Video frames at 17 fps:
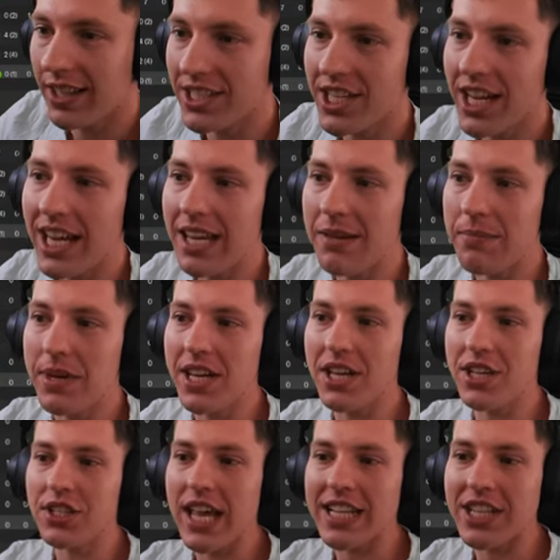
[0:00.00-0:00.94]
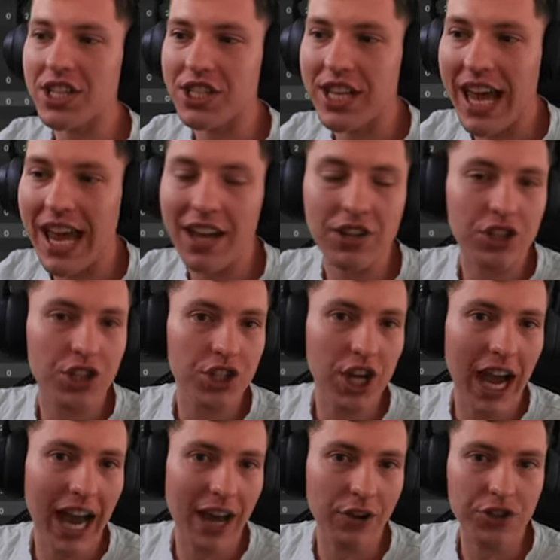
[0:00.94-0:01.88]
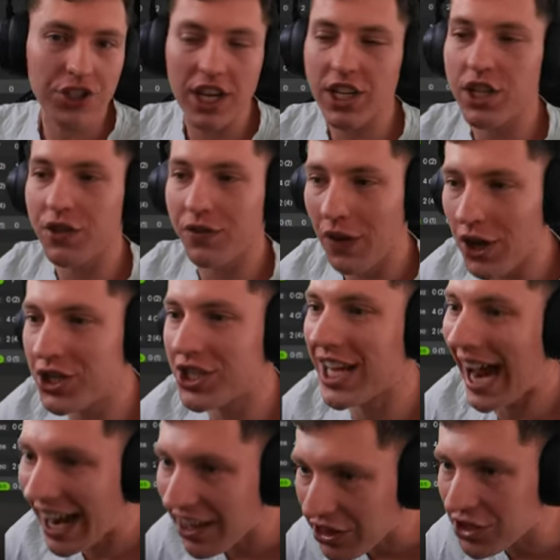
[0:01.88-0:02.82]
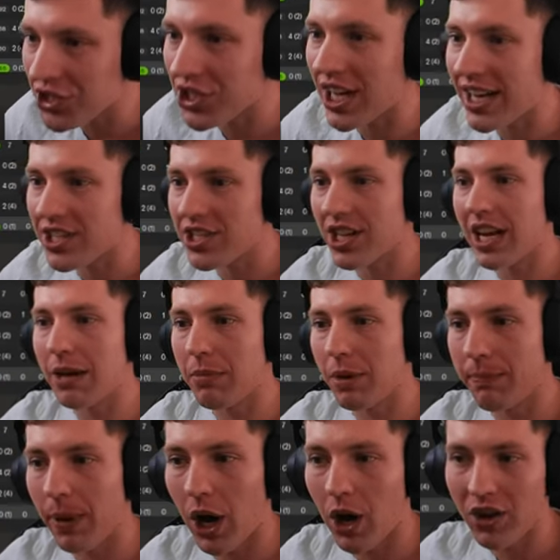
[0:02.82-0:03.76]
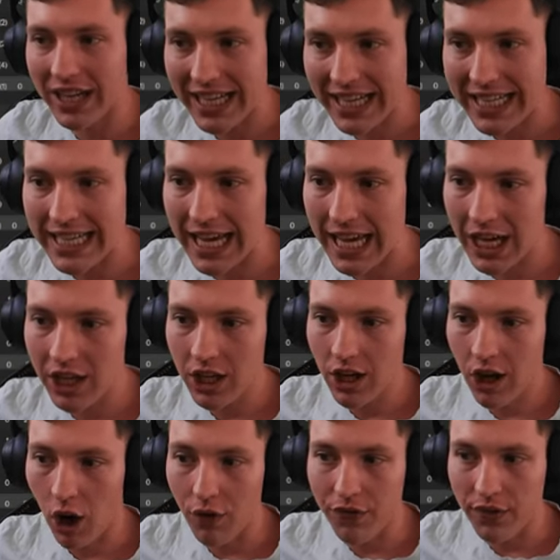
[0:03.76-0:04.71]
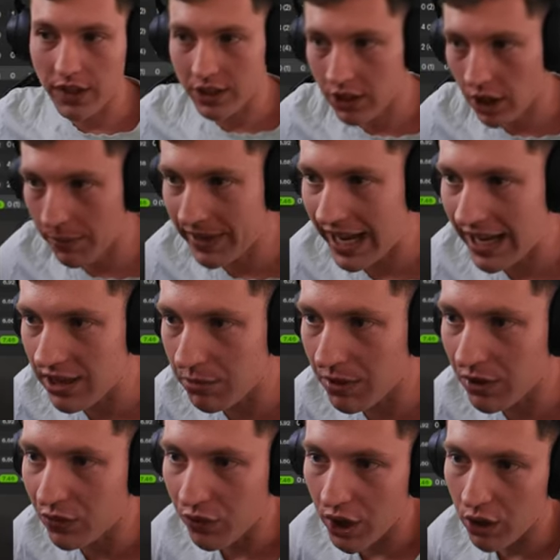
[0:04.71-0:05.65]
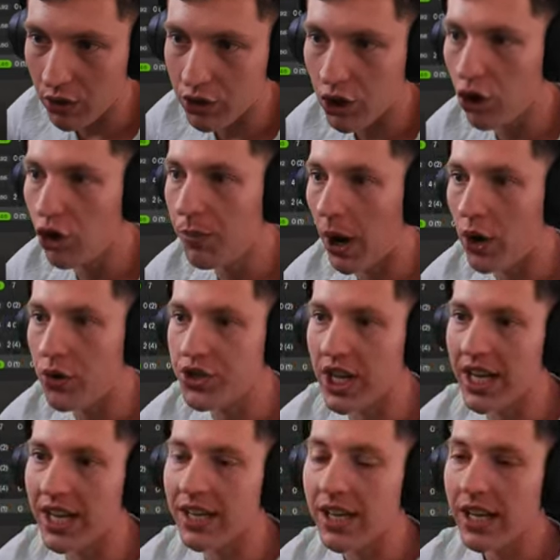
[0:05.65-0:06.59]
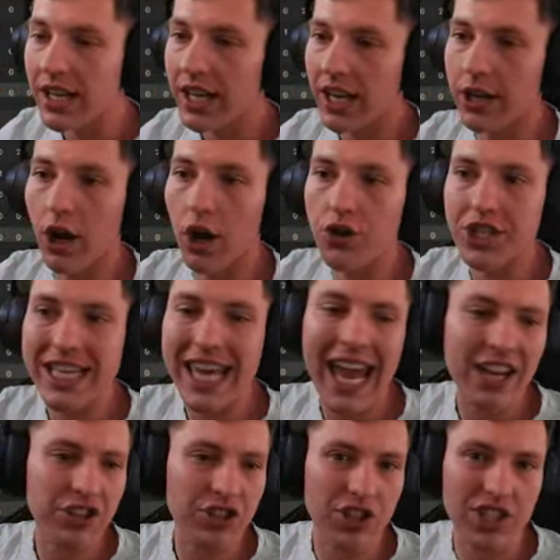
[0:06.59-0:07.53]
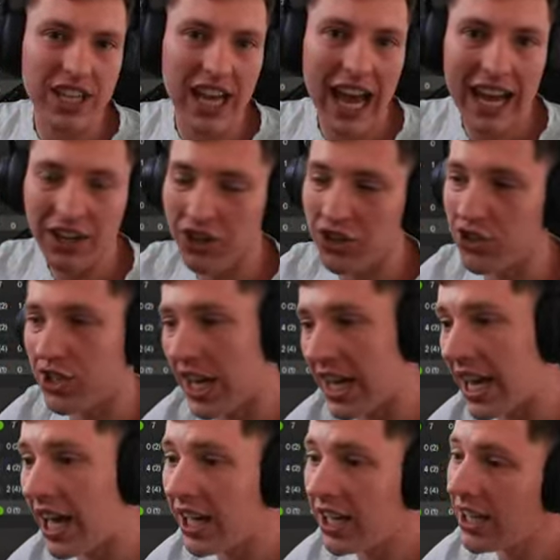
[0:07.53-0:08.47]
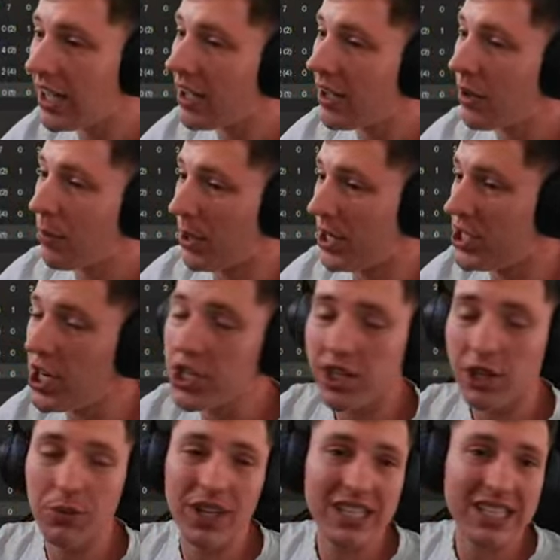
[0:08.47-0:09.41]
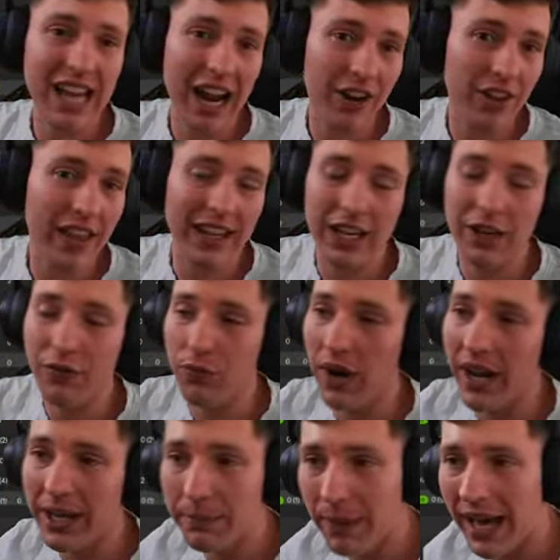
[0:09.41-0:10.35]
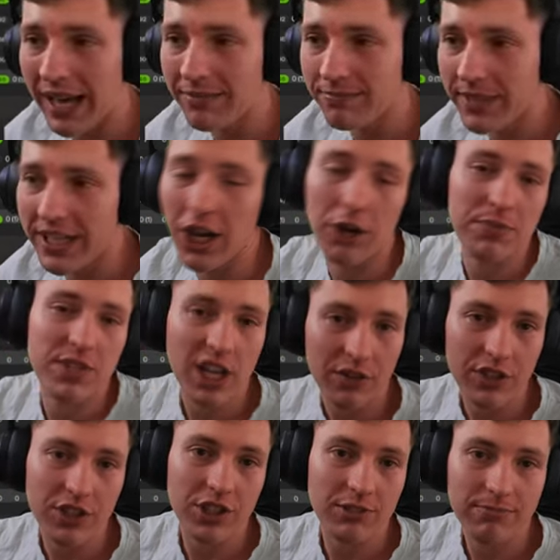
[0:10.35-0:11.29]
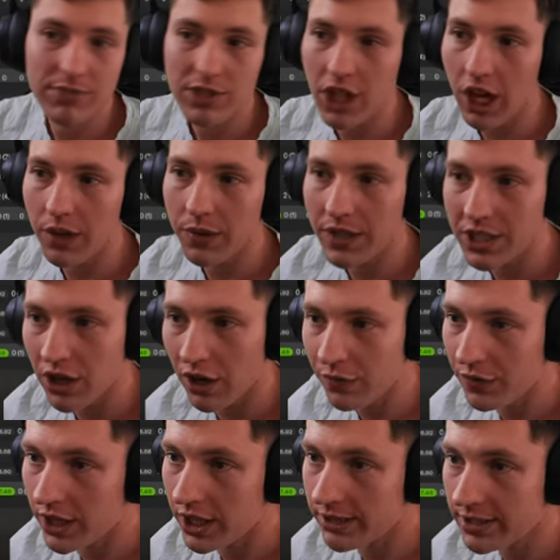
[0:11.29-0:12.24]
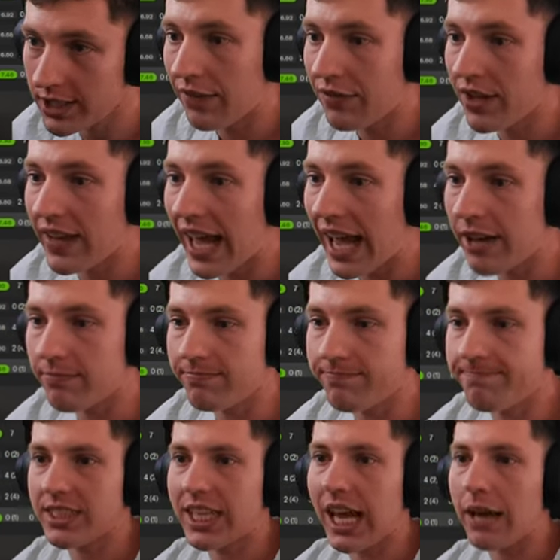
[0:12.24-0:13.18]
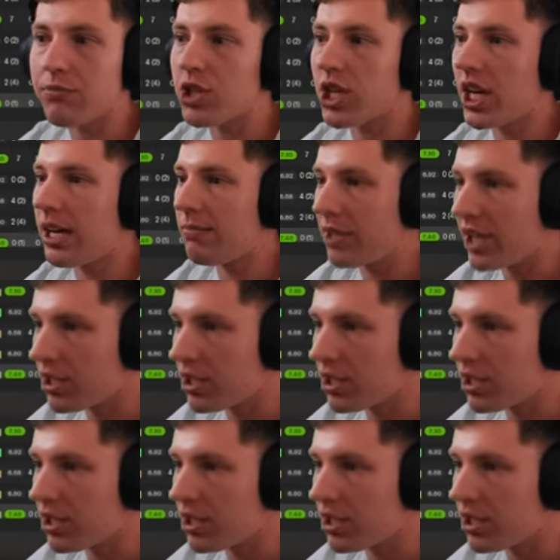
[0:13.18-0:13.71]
The team is, as it stands, Charles gets his first start of the season. Him and Paulinia hopefully dominate the midfield. Kubo's in, and Ozzy has to start because Dia Potentially would have started in that left wing, but he got himself injured, so he's not fit. And other than that, same team.